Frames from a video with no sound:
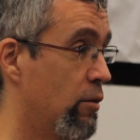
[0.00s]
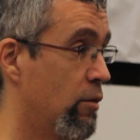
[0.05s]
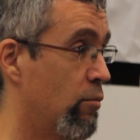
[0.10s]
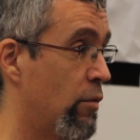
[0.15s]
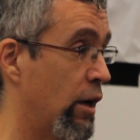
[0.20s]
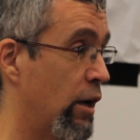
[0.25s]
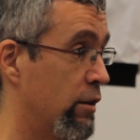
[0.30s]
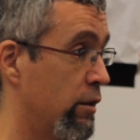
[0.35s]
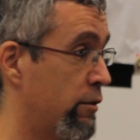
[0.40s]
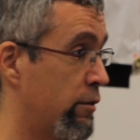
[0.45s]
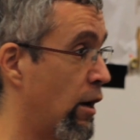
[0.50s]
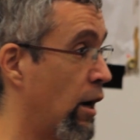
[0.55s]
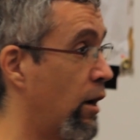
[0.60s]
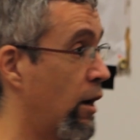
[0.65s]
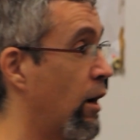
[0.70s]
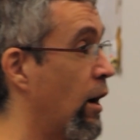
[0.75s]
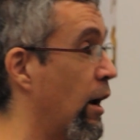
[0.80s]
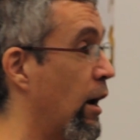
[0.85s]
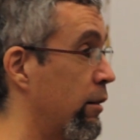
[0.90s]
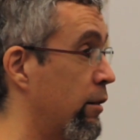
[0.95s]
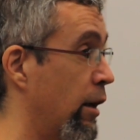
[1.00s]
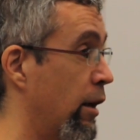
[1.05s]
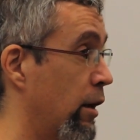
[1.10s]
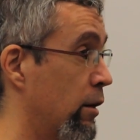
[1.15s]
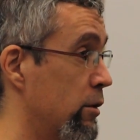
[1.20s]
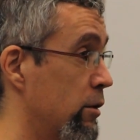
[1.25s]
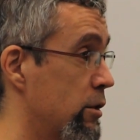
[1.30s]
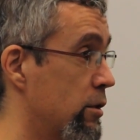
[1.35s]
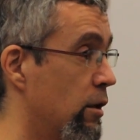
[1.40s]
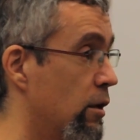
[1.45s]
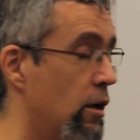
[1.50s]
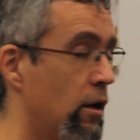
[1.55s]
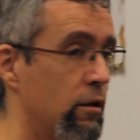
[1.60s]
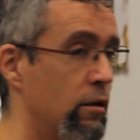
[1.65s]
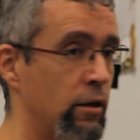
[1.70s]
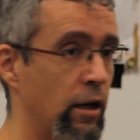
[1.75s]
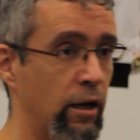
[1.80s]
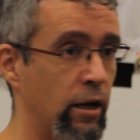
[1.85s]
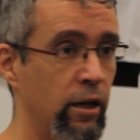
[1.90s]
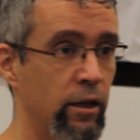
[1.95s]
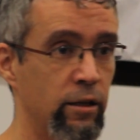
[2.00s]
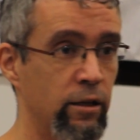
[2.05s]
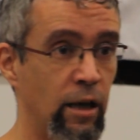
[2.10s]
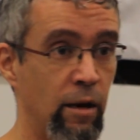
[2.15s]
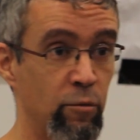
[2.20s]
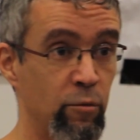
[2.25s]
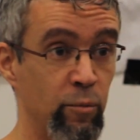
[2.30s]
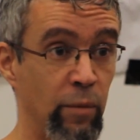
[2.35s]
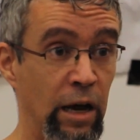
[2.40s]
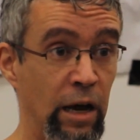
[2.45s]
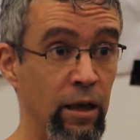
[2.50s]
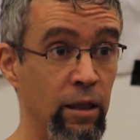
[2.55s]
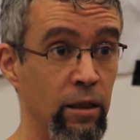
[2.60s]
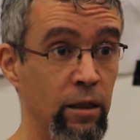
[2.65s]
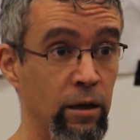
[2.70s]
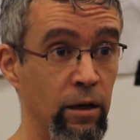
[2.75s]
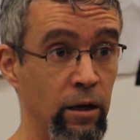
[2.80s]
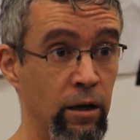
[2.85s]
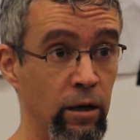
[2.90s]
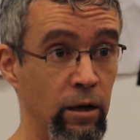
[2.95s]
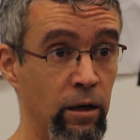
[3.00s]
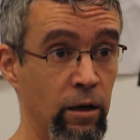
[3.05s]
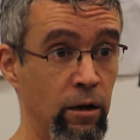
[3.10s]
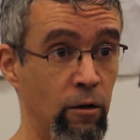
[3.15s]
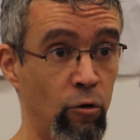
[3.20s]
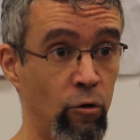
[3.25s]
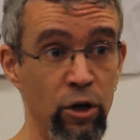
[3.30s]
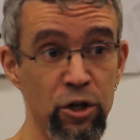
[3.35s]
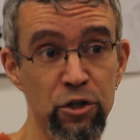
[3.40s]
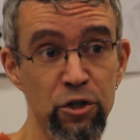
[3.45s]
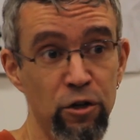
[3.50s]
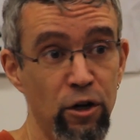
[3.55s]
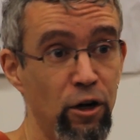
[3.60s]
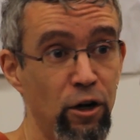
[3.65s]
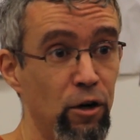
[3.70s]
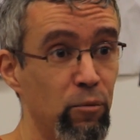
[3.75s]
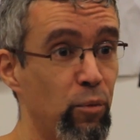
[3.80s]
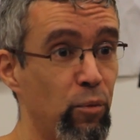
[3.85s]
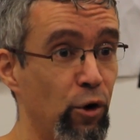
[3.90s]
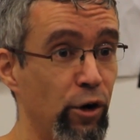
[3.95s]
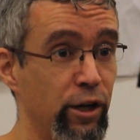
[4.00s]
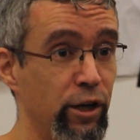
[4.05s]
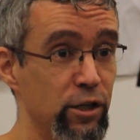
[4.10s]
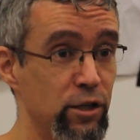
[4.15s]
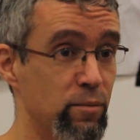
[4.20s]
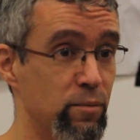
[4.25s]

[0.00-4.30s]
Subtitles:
by the drug cartels. They are kidnapped by the regional police,